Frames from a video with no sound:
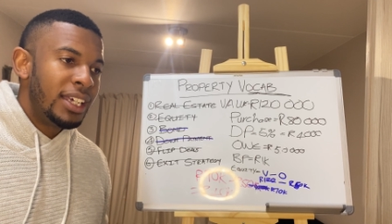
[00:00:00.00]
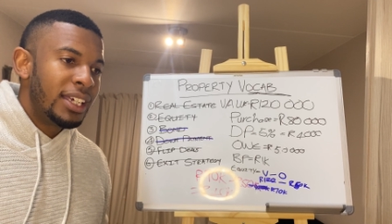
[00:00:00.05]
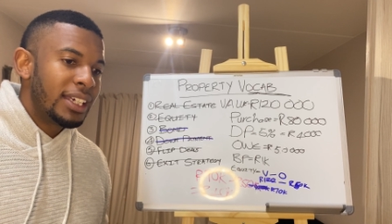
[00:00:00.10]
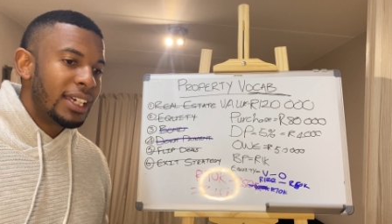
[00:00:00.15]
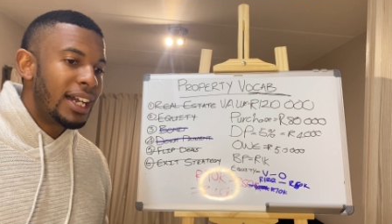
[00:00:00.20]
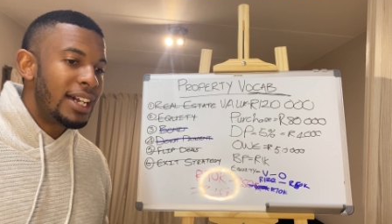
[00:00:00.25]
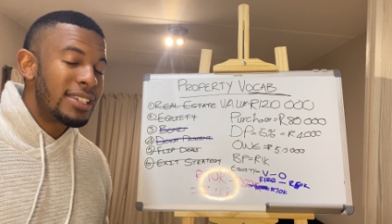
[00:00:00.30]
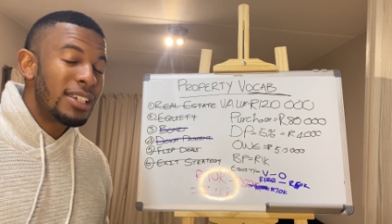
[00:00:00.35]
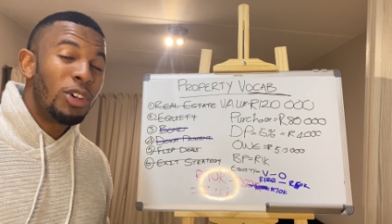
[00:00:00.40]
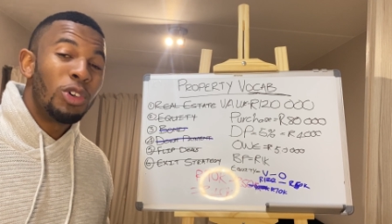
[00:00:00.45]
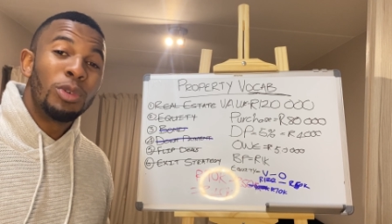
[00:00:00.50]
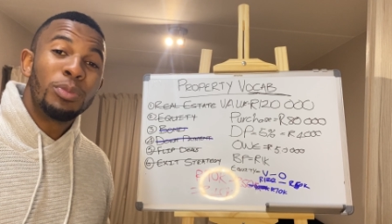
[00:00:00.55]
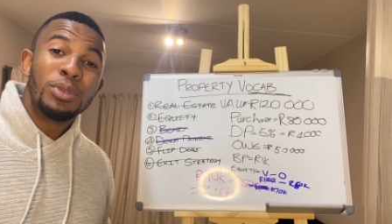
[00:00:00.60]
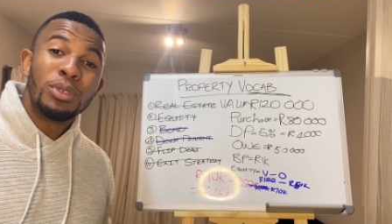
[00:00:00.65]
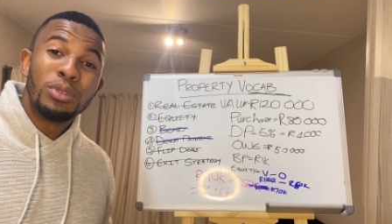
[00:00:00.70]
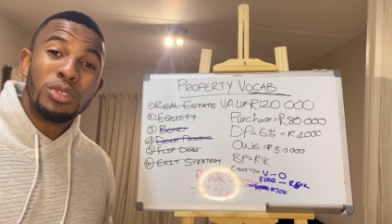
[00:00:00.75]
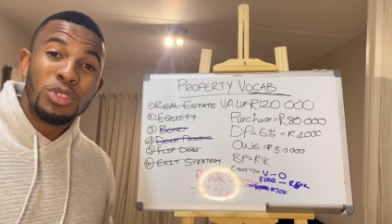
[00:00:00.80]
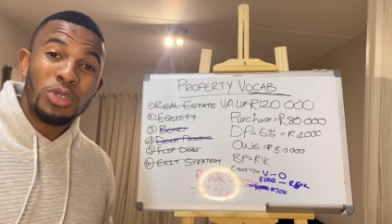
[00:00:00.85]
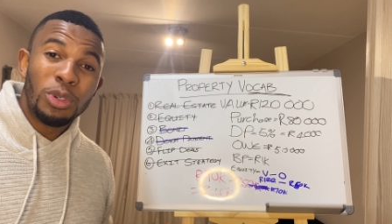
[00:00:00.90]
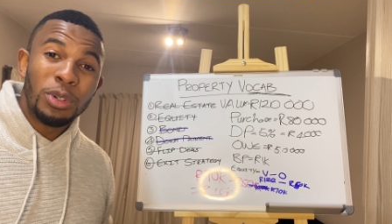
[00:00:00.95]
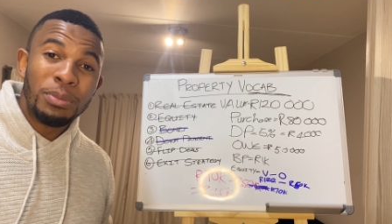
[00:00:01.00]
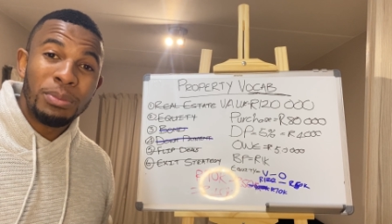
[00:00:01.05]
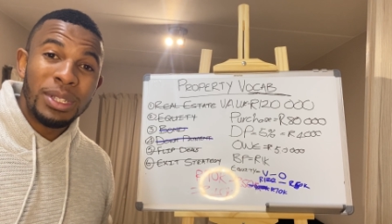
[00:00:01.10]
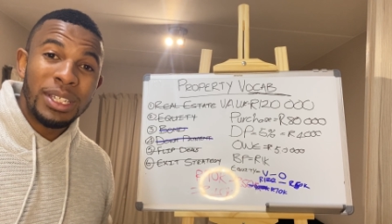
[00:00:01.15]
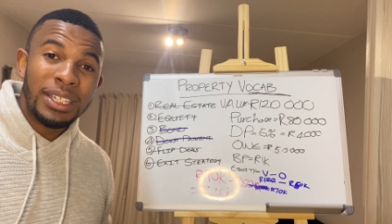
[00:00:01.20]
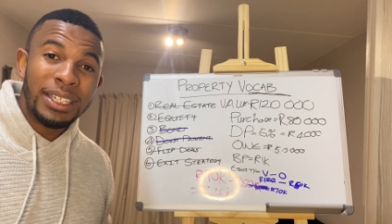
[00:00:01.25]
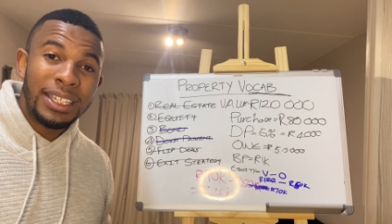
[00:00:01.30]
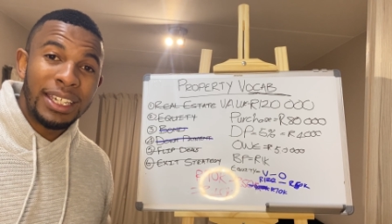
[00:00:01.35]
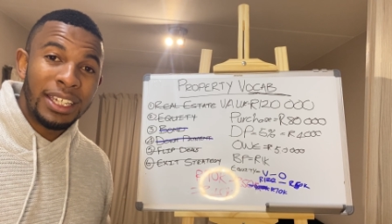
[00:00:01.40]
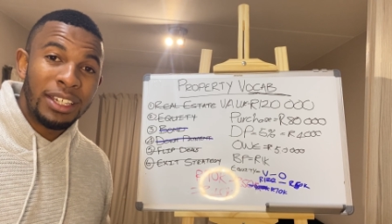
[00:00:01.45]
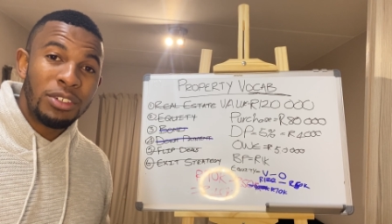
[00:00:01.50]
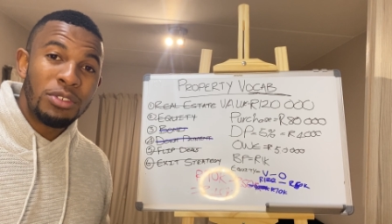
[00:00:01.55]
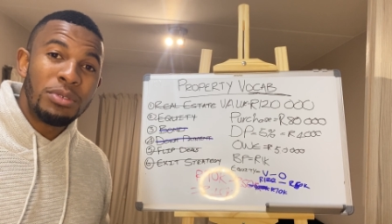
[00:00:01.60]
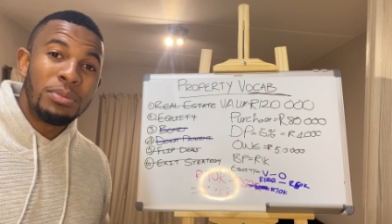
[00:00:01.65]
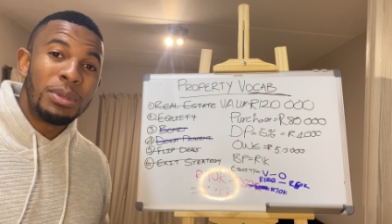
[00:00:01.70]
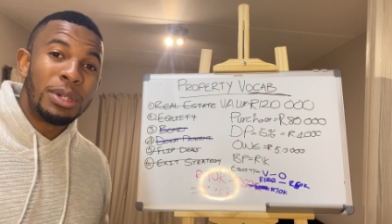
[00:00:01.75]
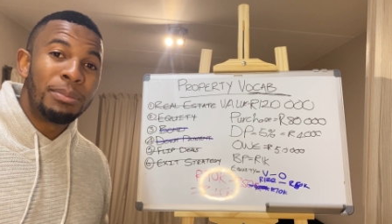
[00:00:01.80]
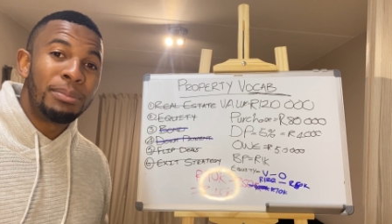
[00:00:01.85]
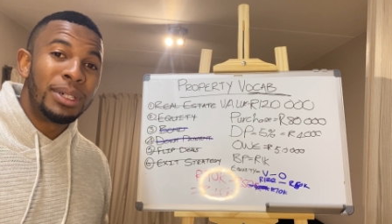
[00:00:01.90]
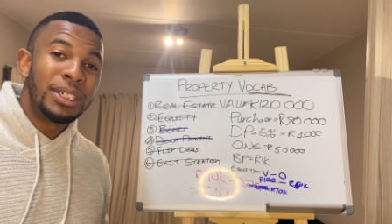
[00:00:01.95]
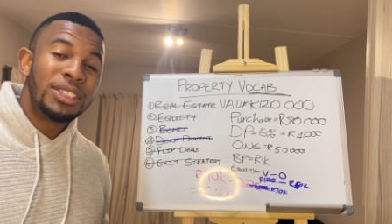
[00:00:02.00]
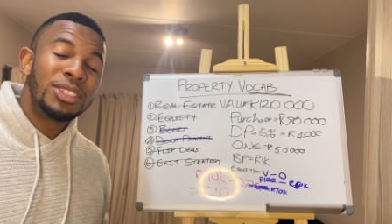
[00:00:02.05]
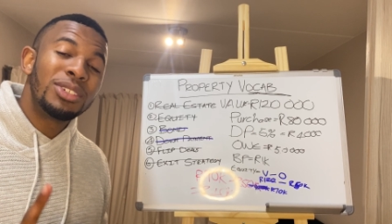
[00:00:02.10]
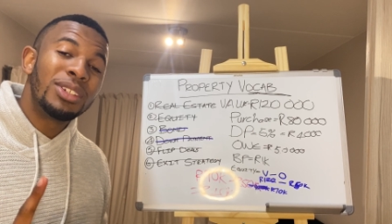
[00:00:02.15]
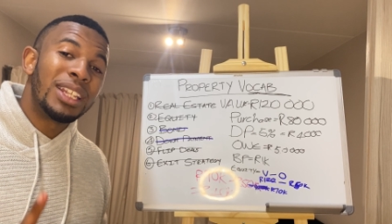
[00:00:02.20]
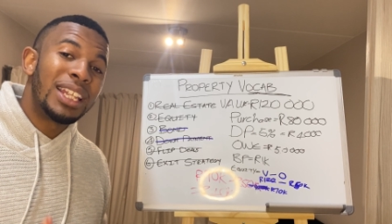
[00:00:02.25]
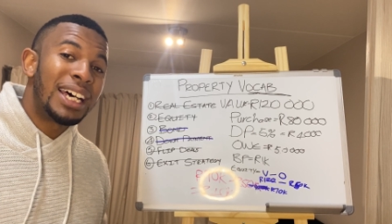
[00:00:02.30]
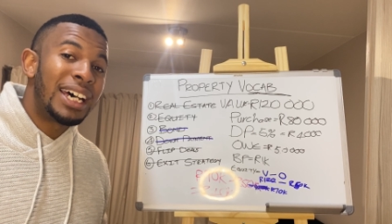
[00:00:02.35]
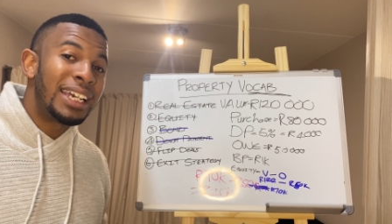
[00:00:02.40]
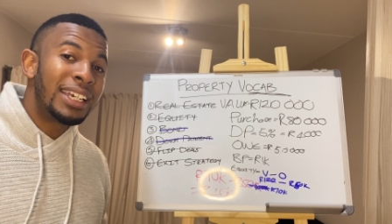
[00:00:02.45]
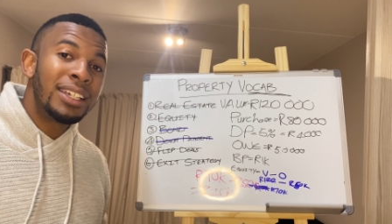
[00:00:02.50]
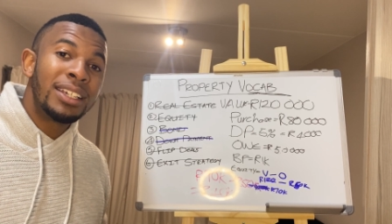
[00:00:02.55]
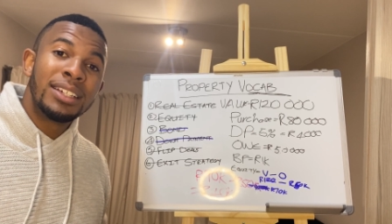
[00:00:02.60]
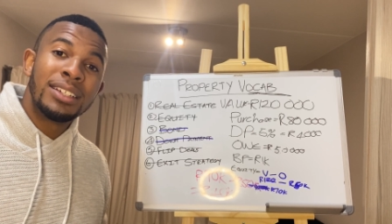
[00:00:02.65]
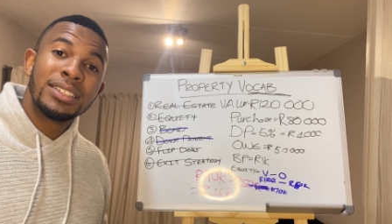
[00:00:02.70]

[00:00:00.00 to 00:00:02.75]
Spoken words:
Guys, I hope you'll join me again. Remember to like,